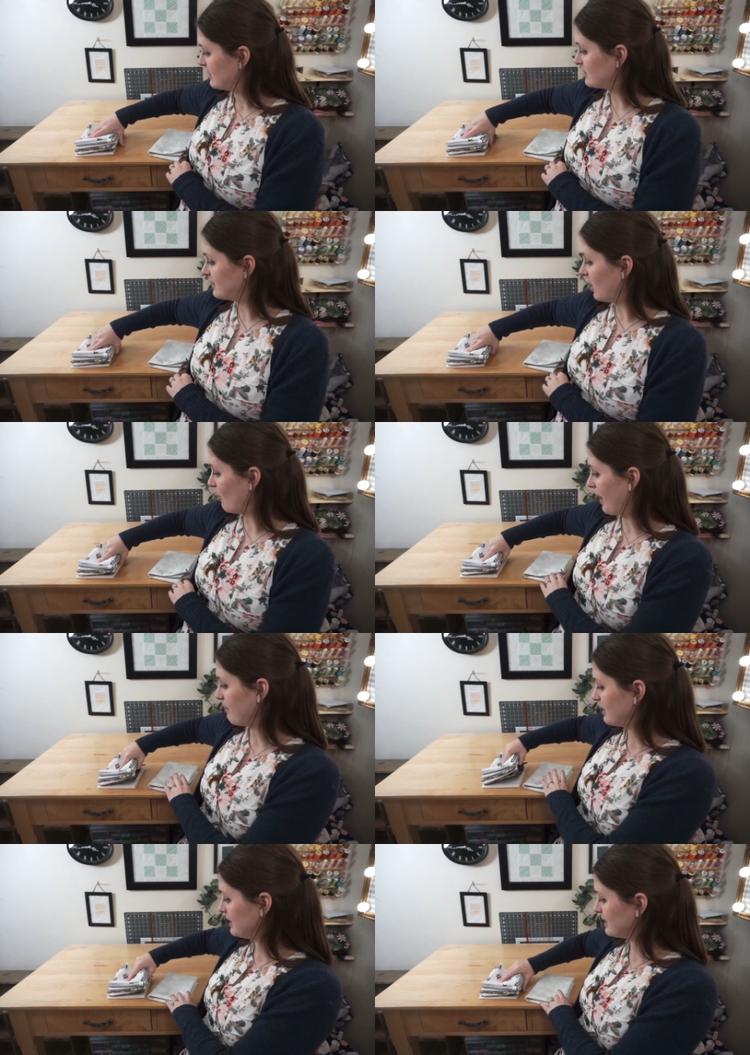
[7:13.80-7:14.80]
So
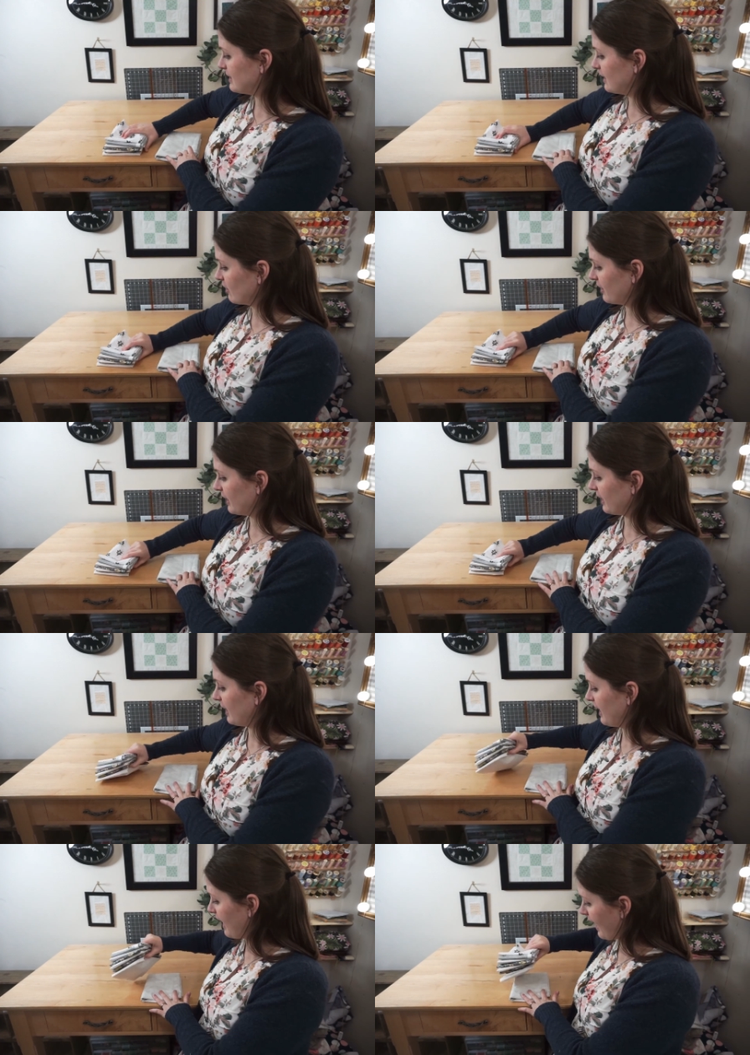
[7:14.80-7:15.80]
I'm considering
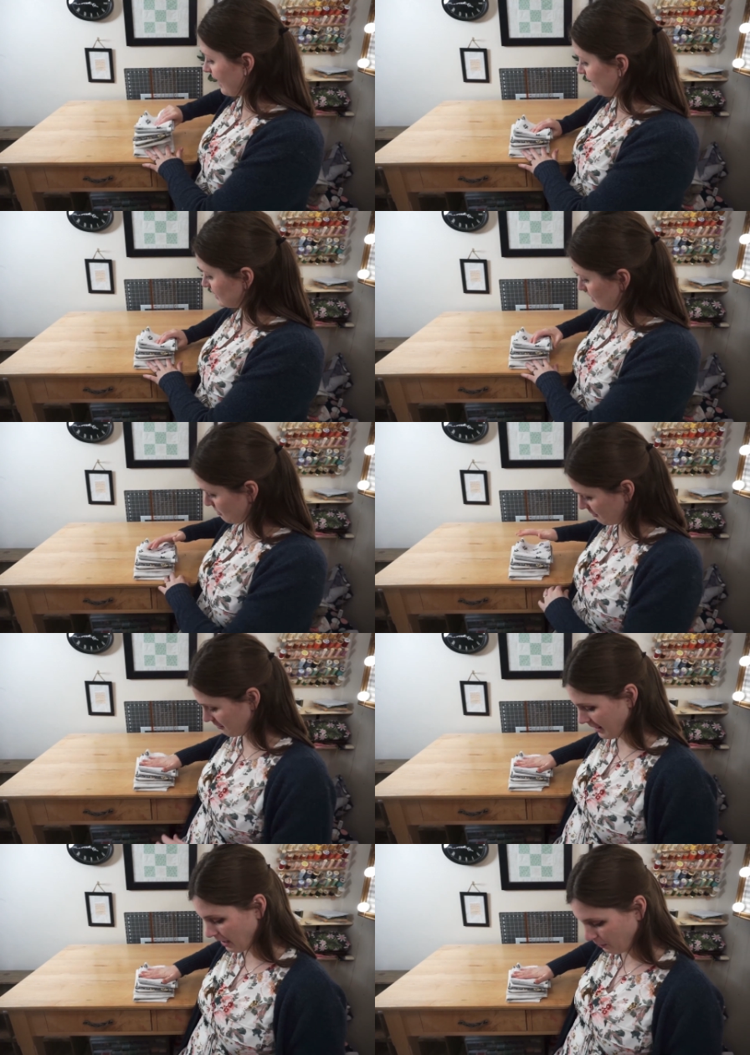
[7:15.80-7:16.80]
adding some of
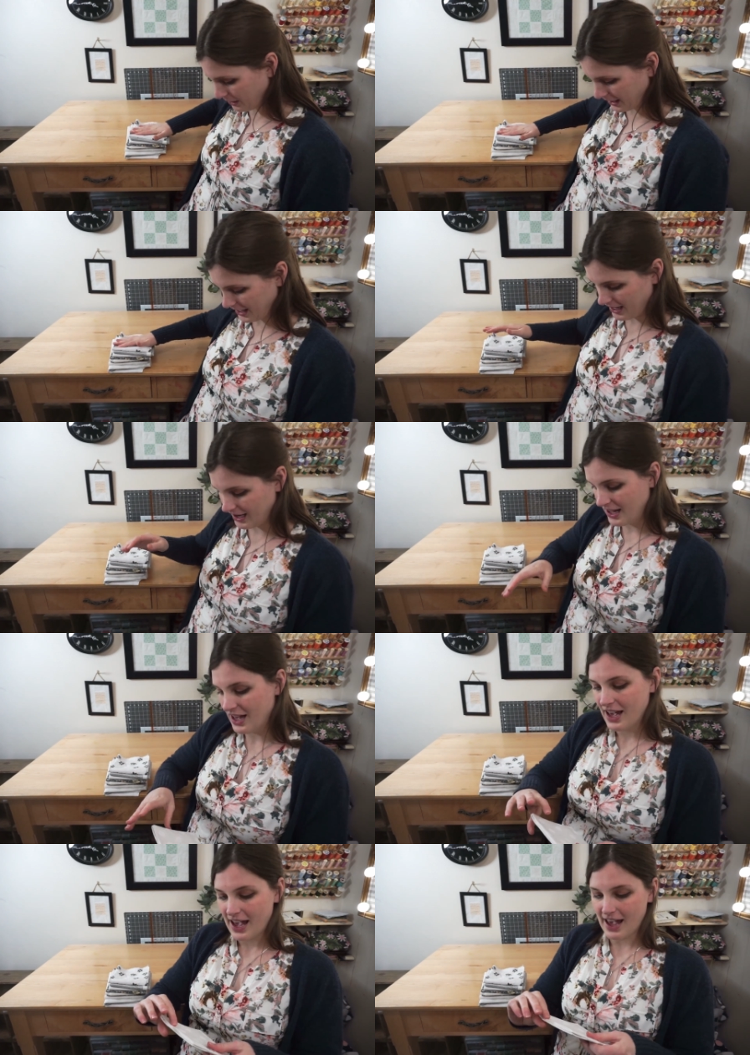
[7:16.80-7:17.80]
that one in.
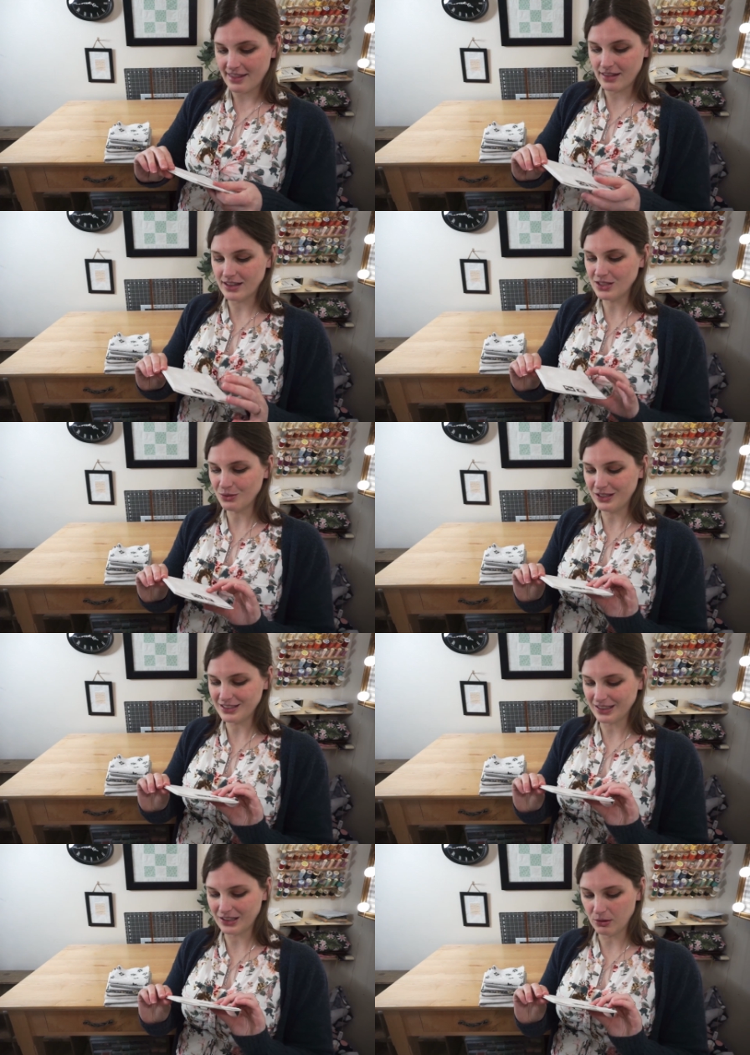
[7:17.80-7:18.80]
And then this one is
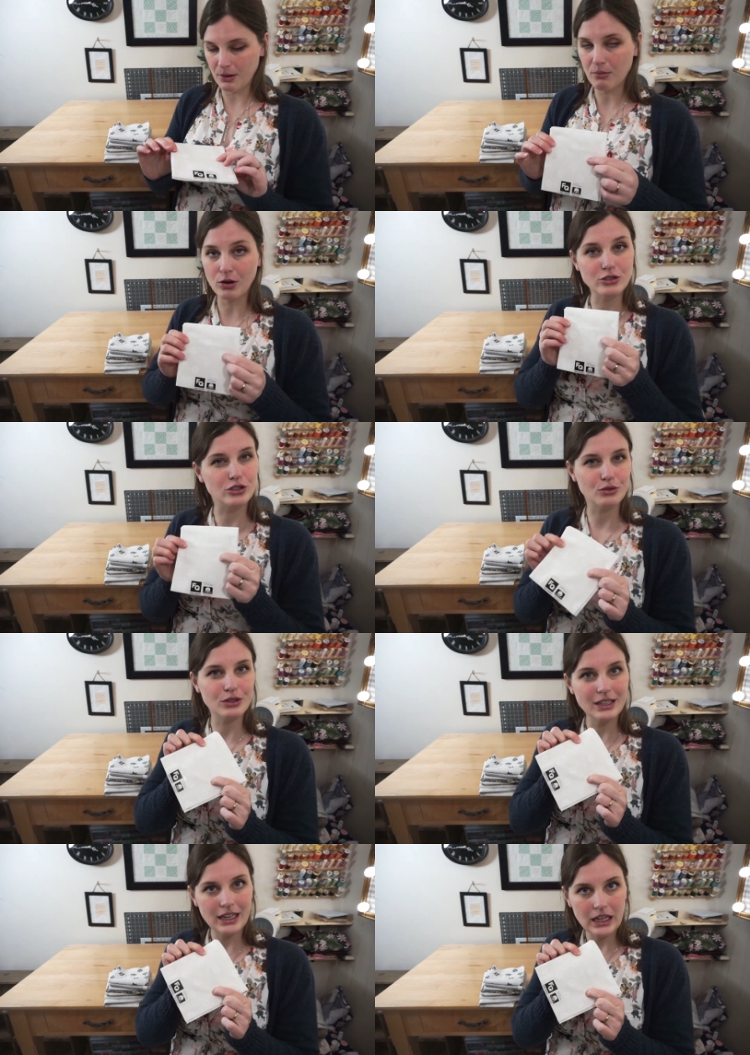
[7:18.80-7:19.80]
a little bit more
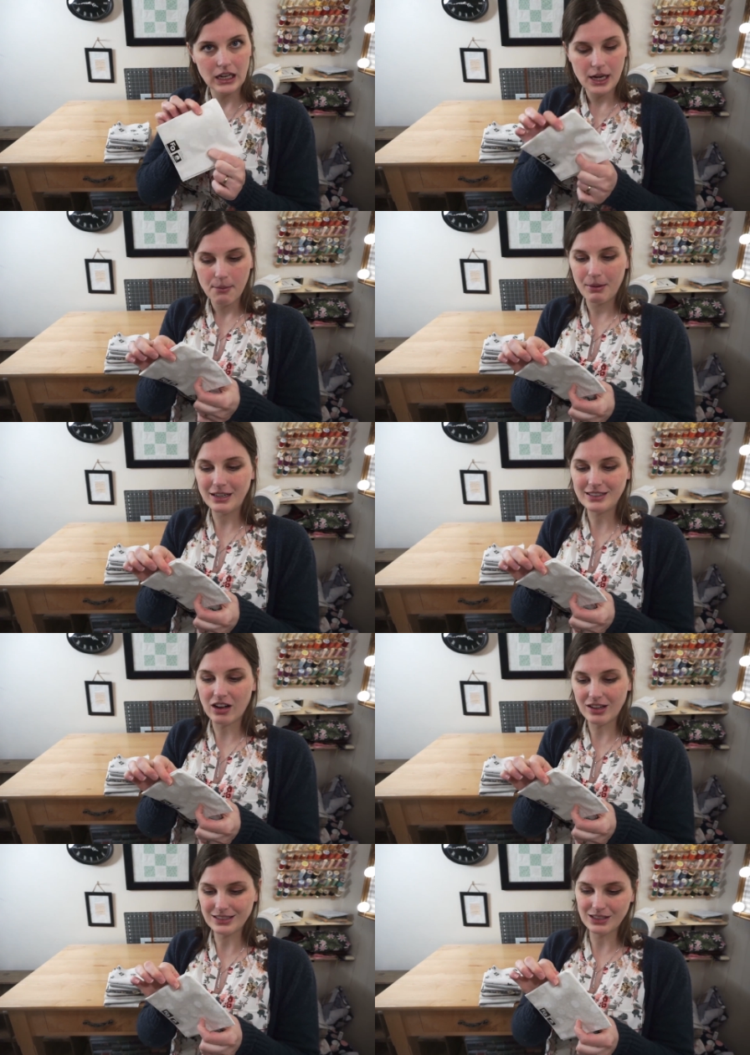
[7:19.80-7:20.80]
doodly, but it's
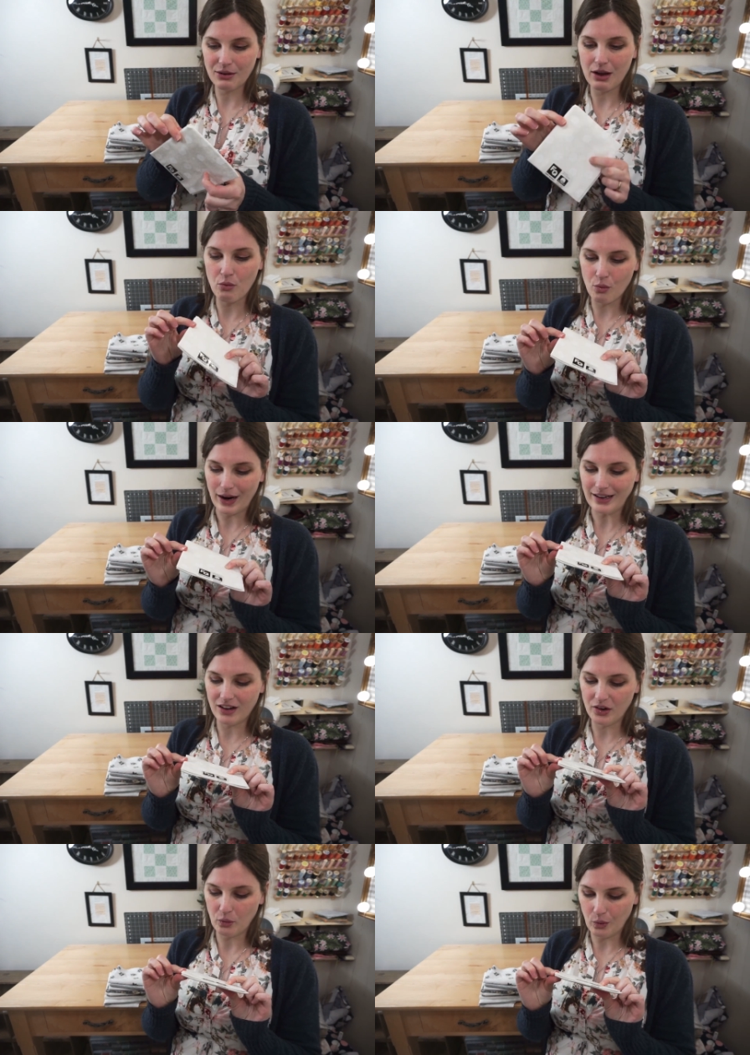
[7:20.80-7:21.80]
also a white
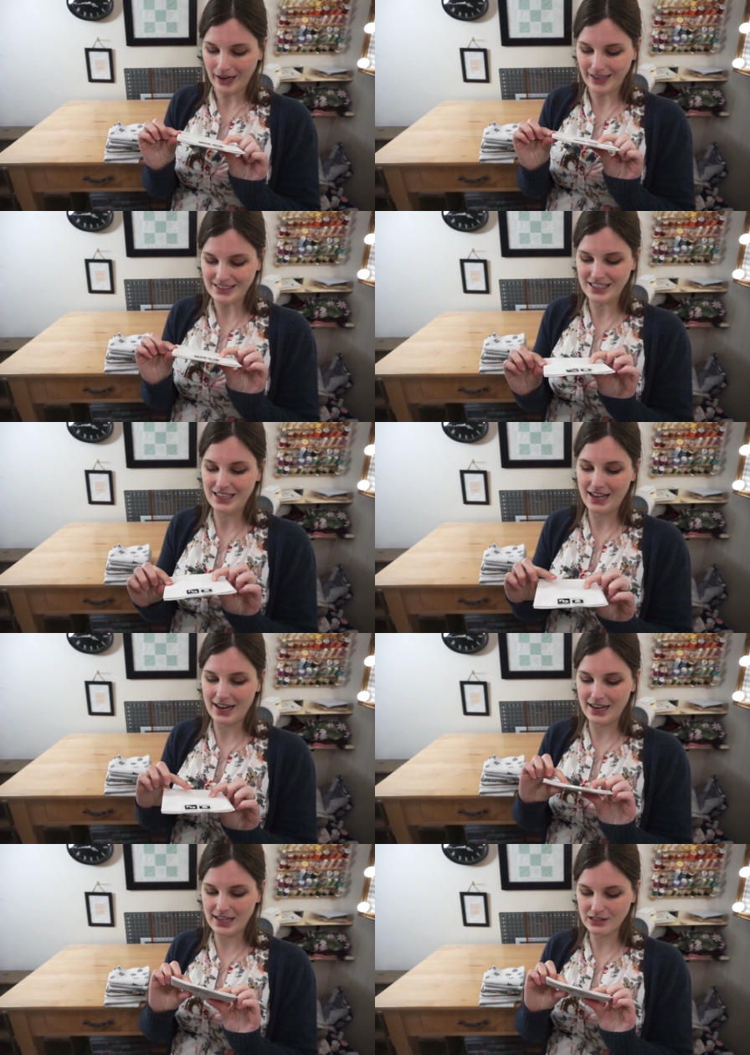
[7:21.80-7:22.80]
on white,
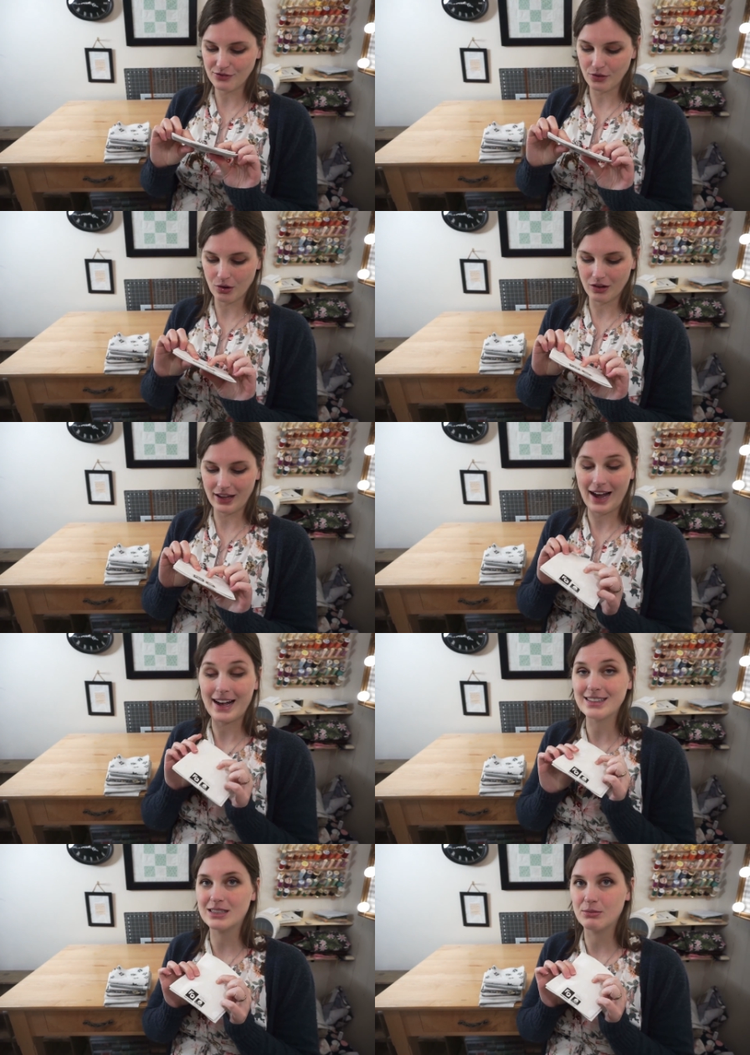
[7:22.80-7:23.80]
and it is floral. It
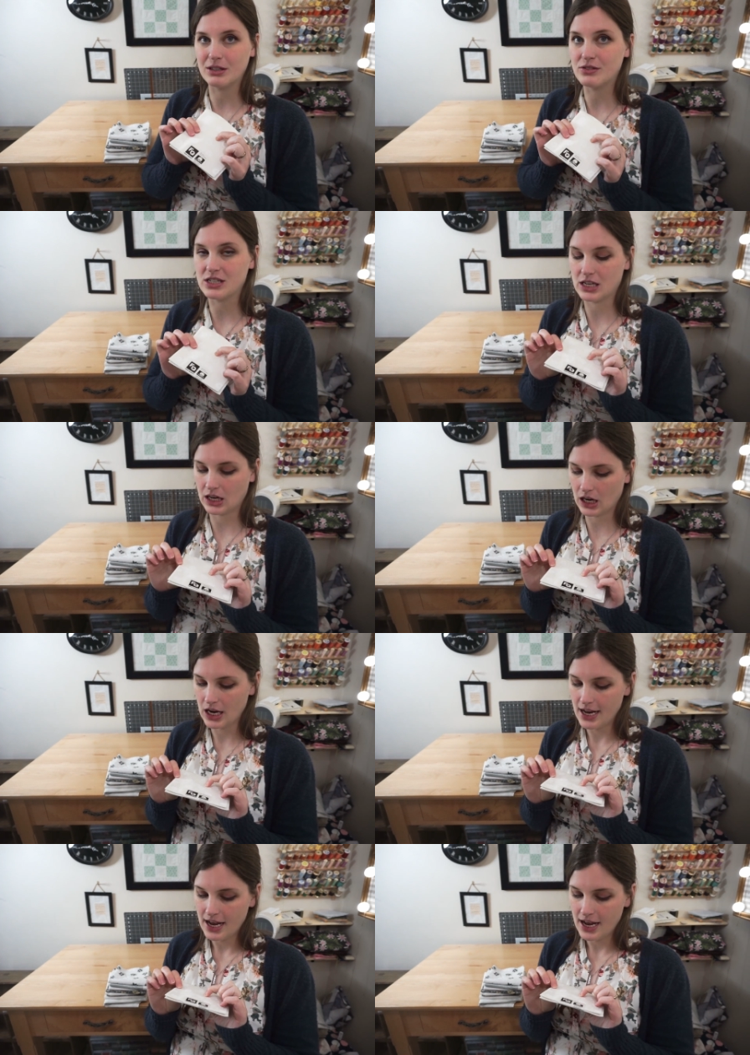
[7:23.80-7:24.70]
has some leaves in here.